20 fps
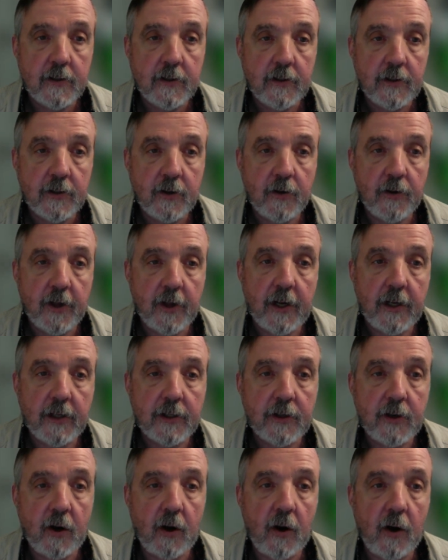So
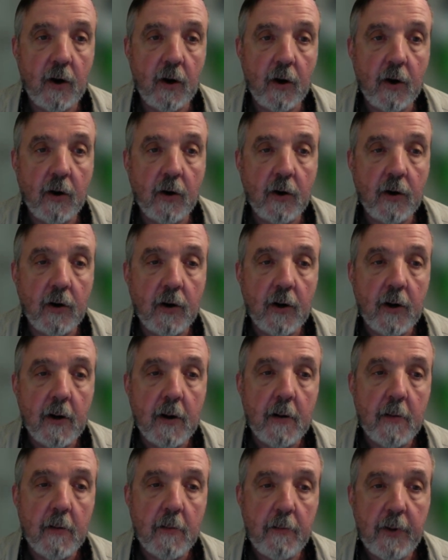that's our
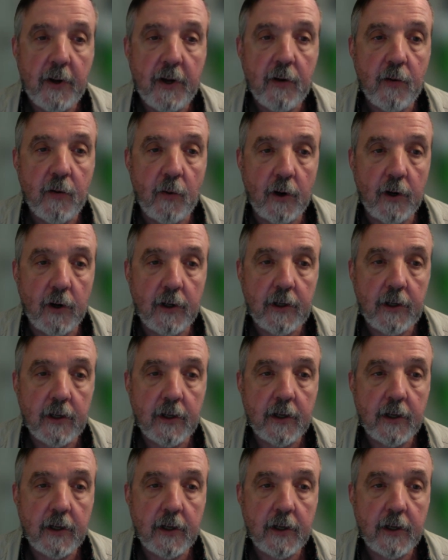big one.